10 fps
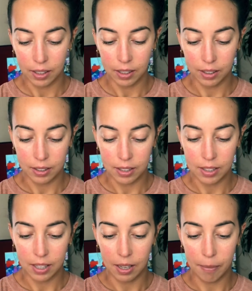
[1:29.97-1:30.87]
Let's
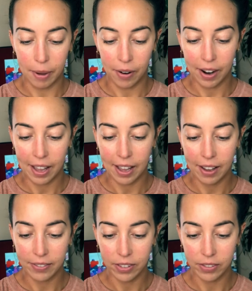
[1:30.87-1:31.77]
see, about half
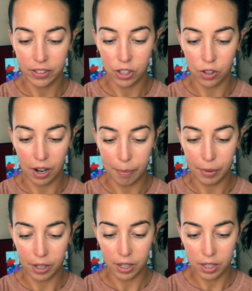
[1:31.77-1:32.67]
of a dropper.